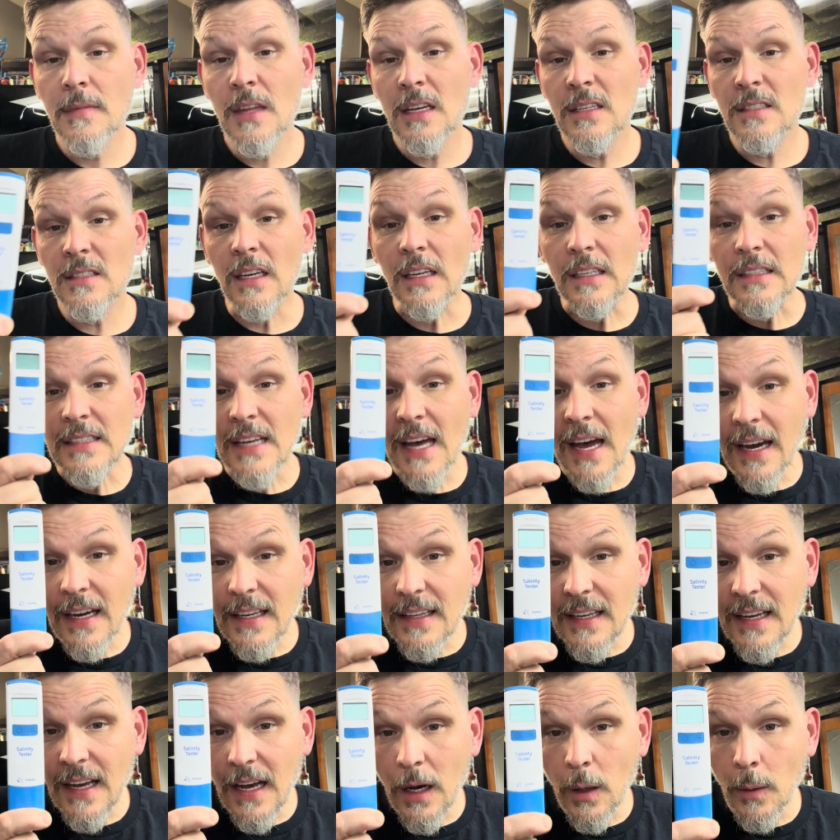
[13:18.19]
It's
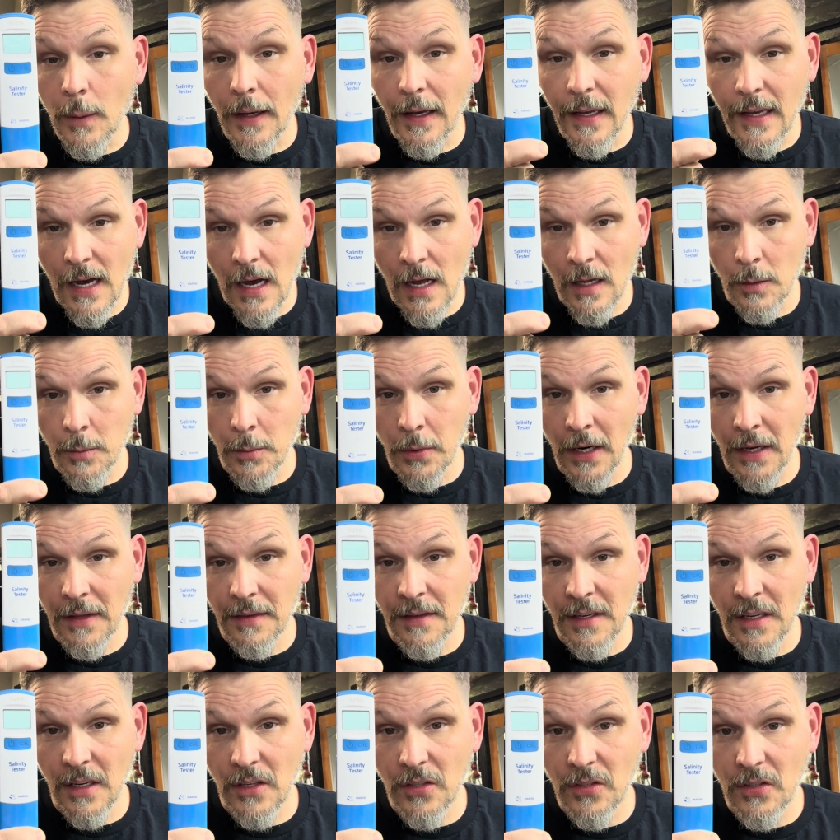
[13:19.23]
exactly how I calibrate
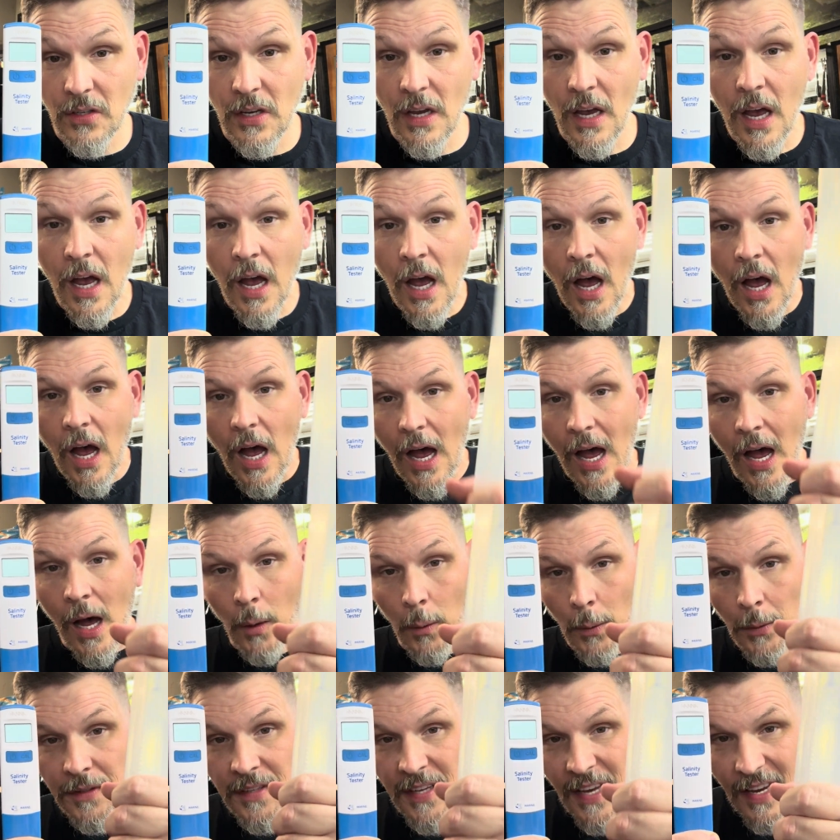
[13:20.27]
this. I
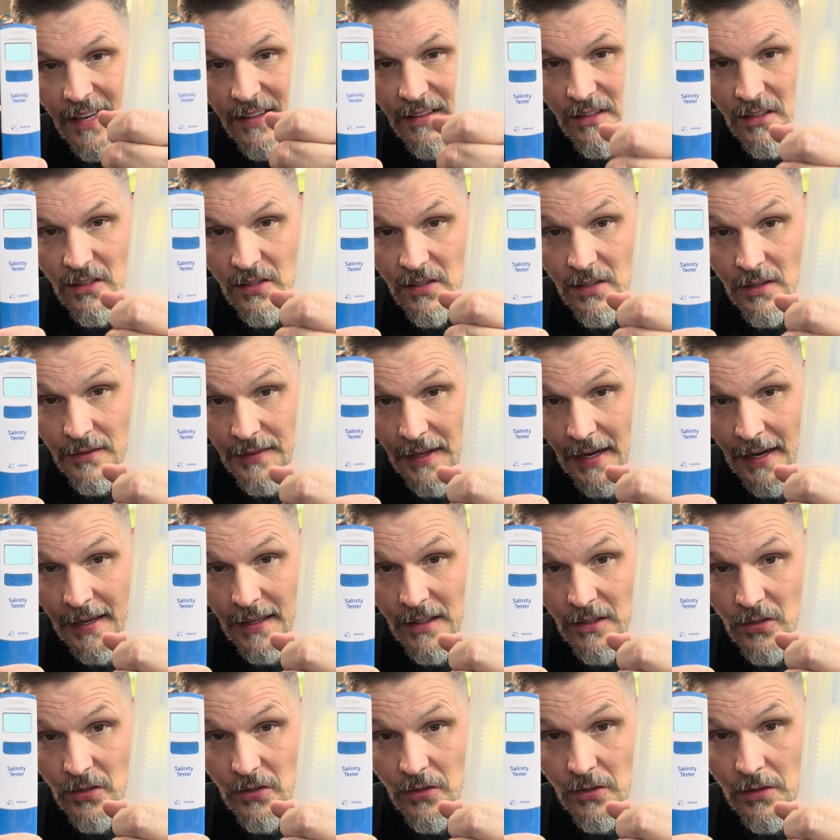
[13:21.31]
will take this
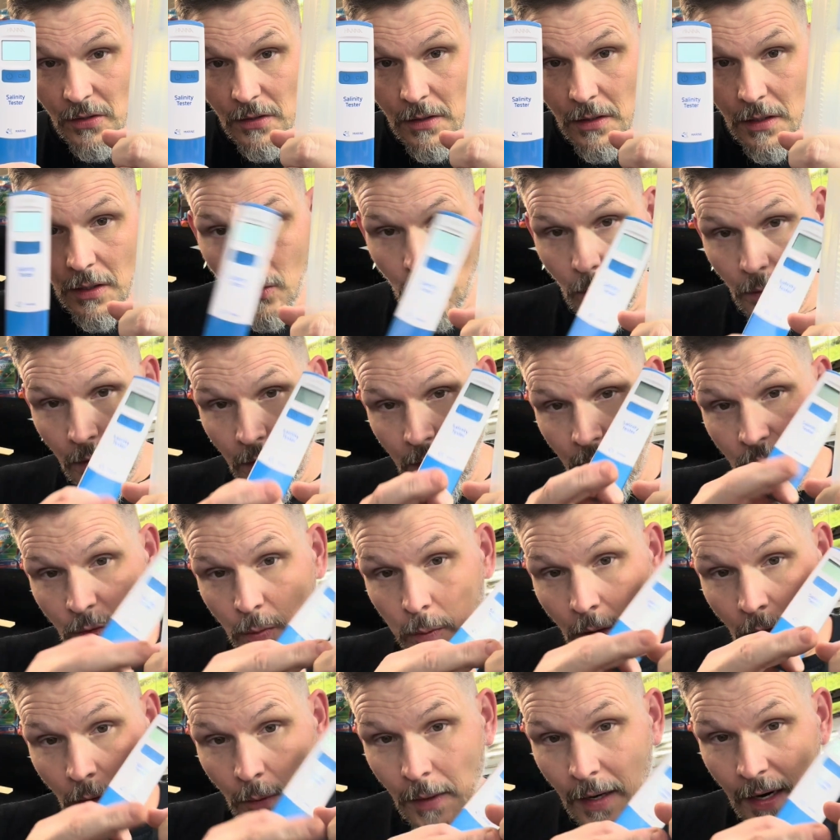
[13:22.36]
device, this
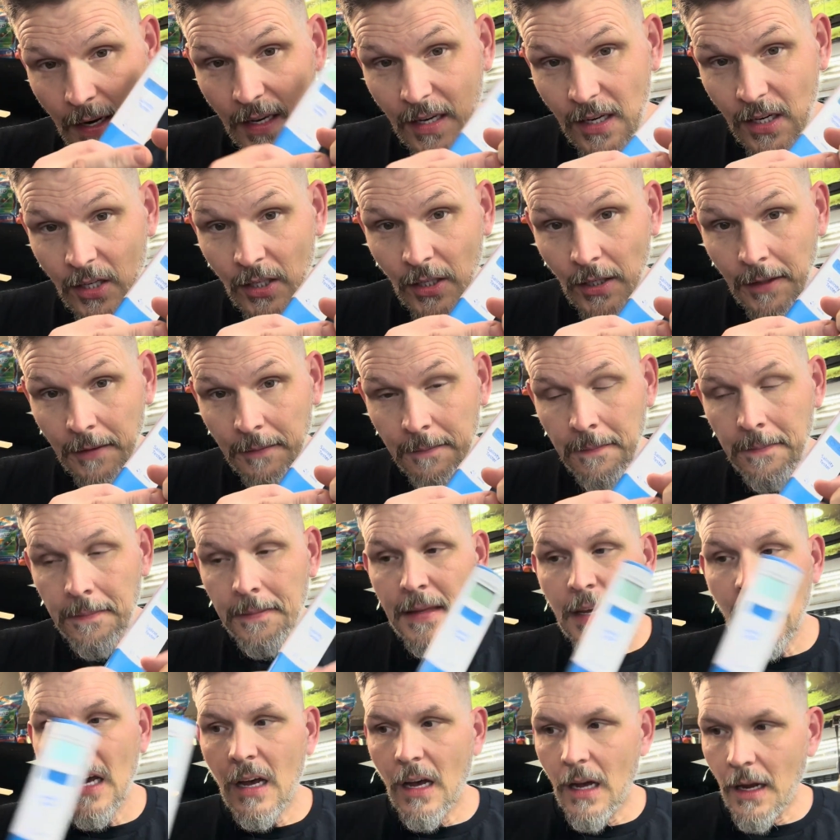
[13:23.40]
one right here,
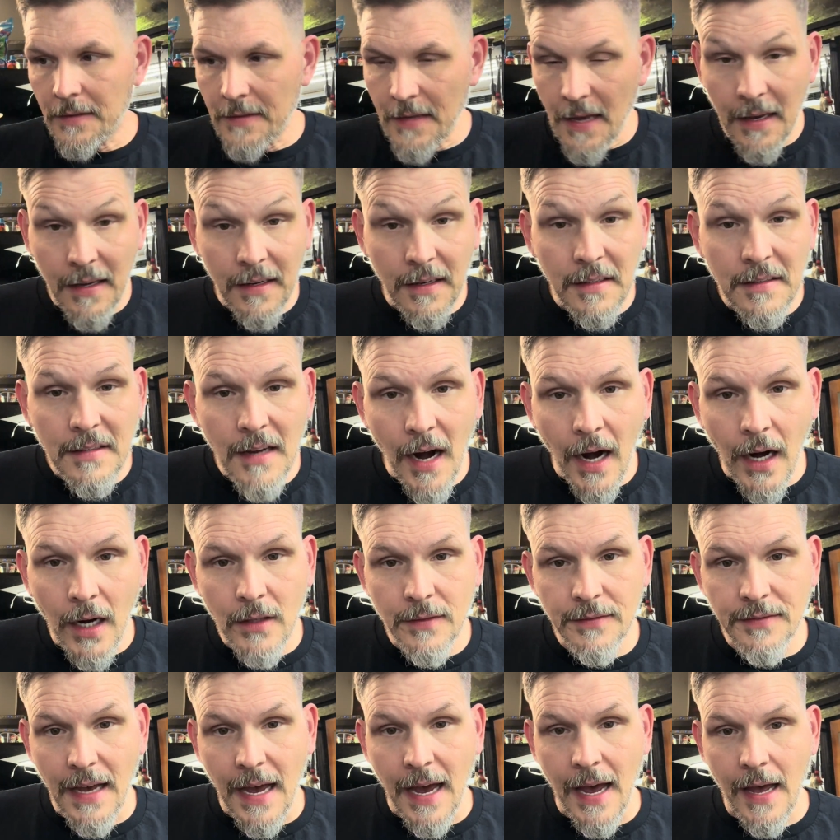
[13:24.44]
I'll take an entire
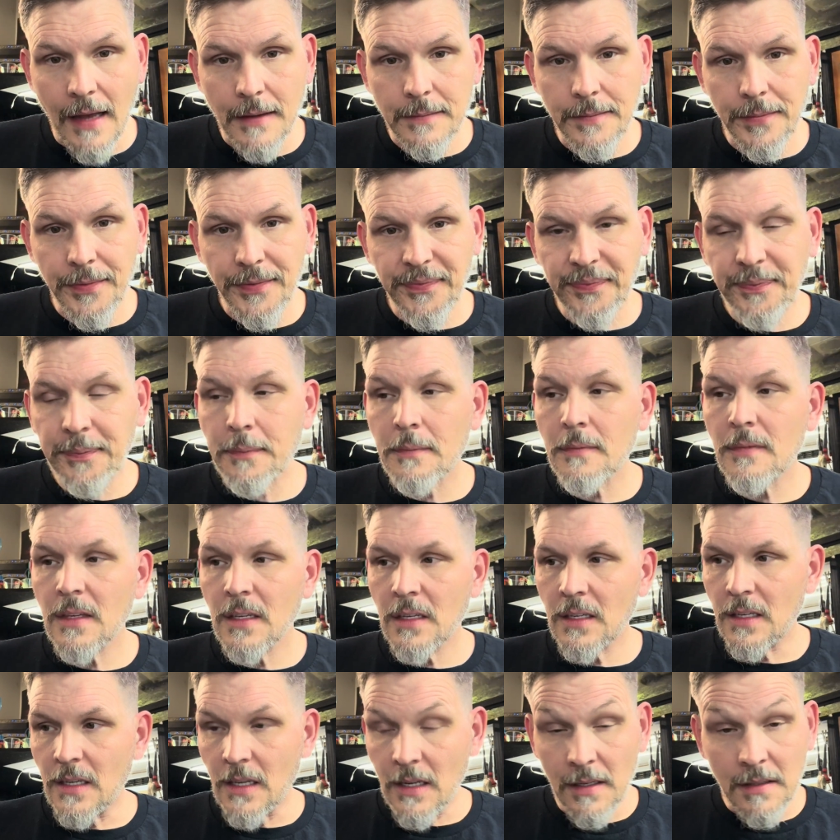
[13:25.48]
vat,
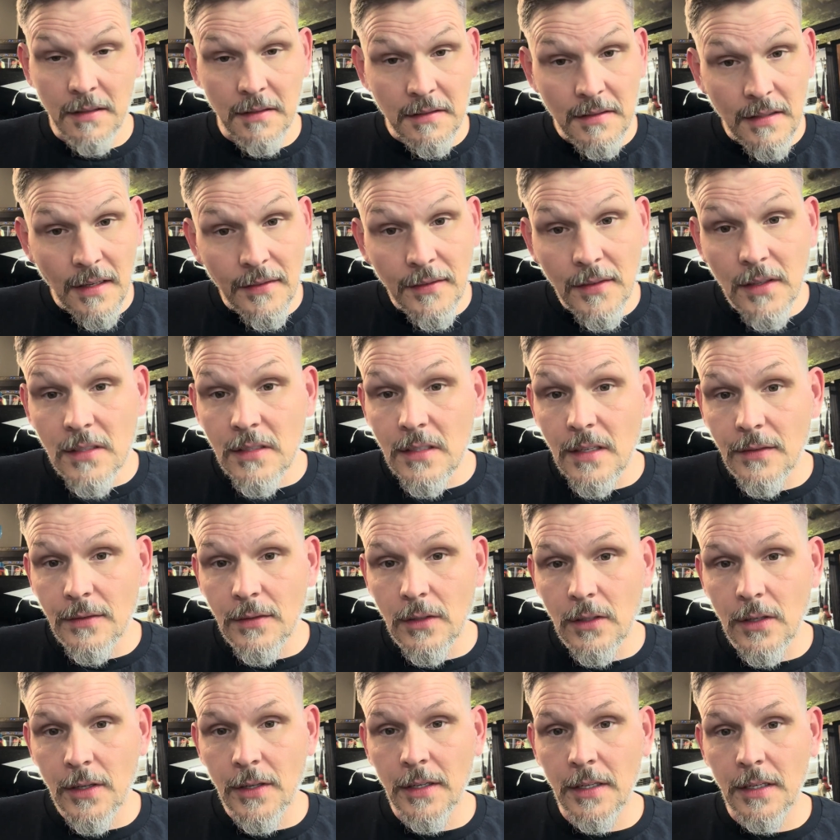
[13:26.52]
get it to 77
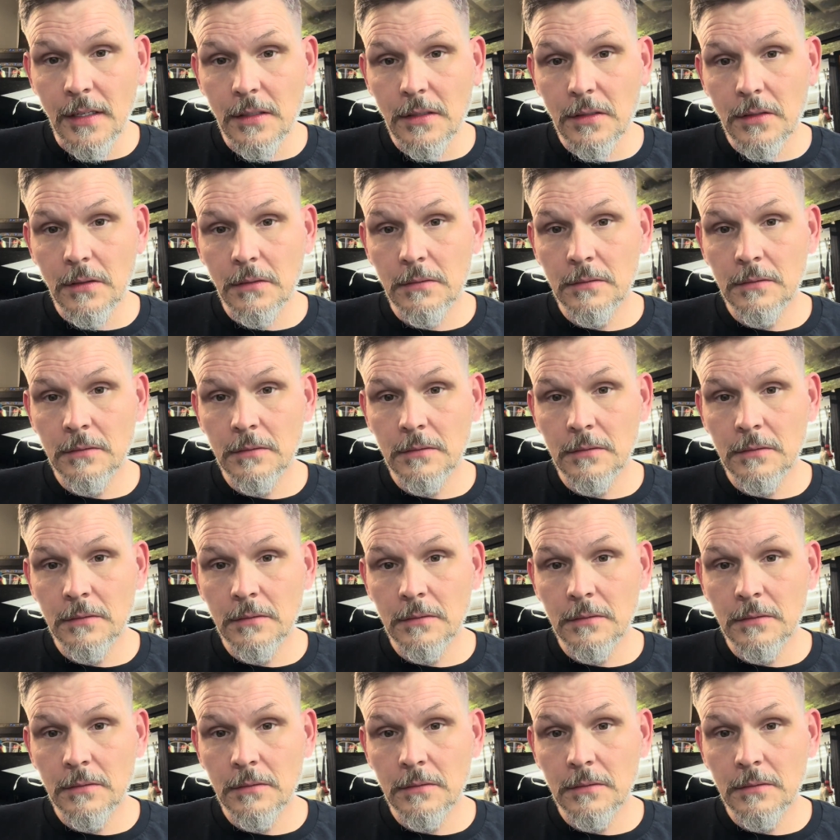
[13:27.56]
degrees.